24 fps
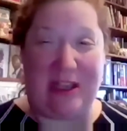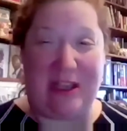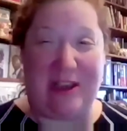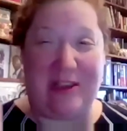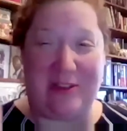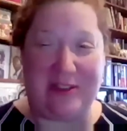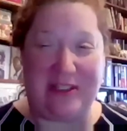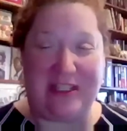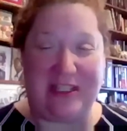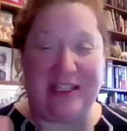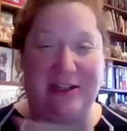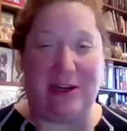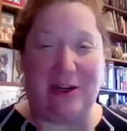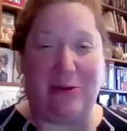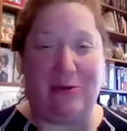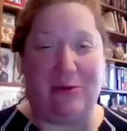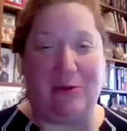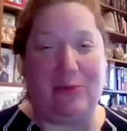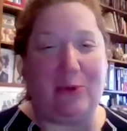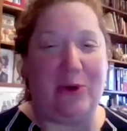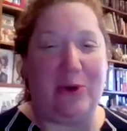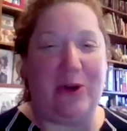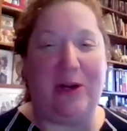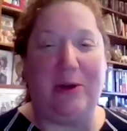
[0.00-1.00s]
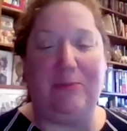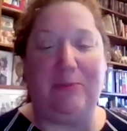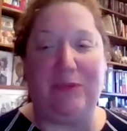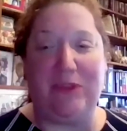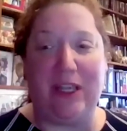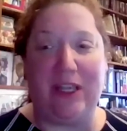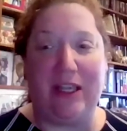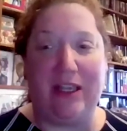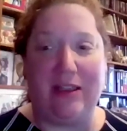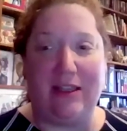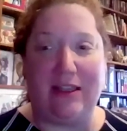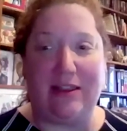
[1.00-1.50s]
as in our report,
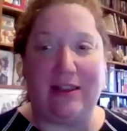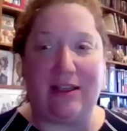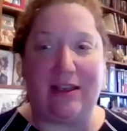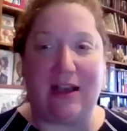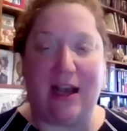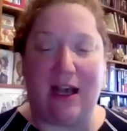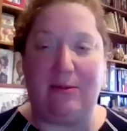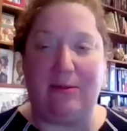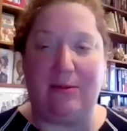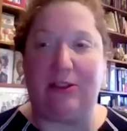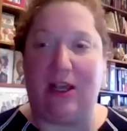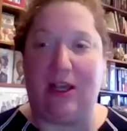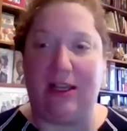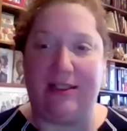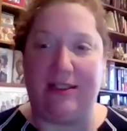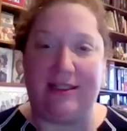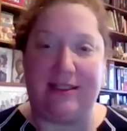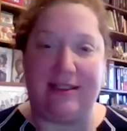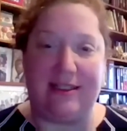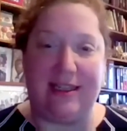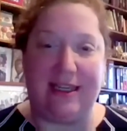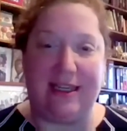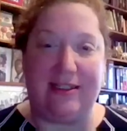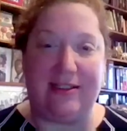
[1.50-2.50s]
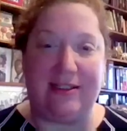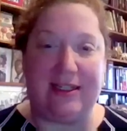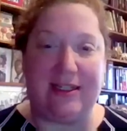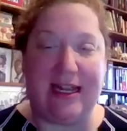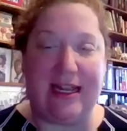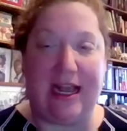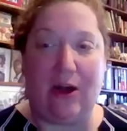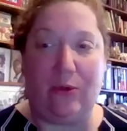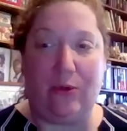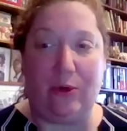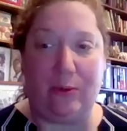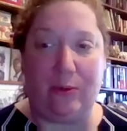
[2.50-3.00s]
that the common law as it stands
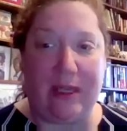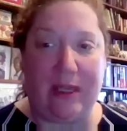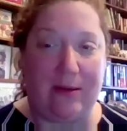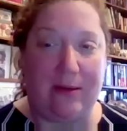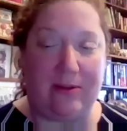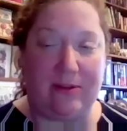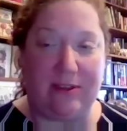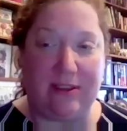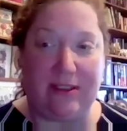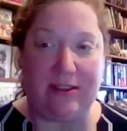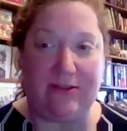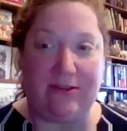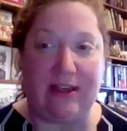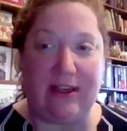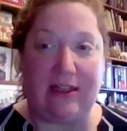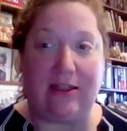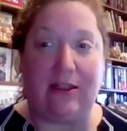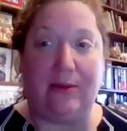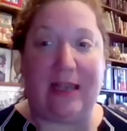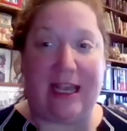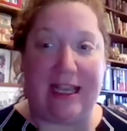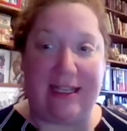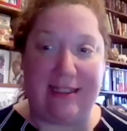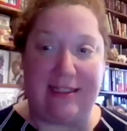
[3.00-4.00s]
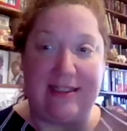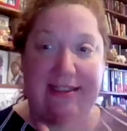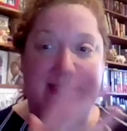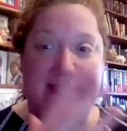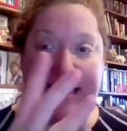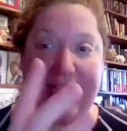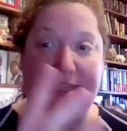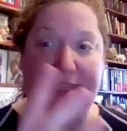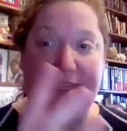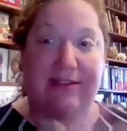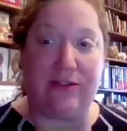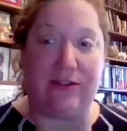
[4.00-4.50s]
now will be able to develop as these
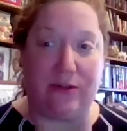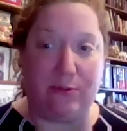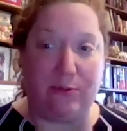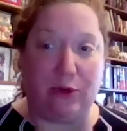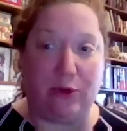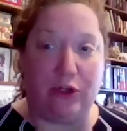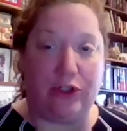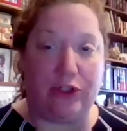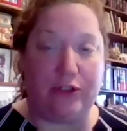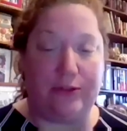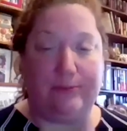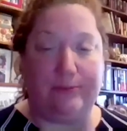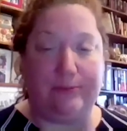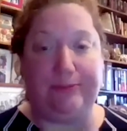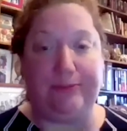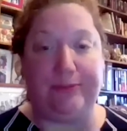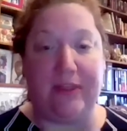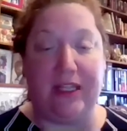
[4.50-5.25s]
cases emerge.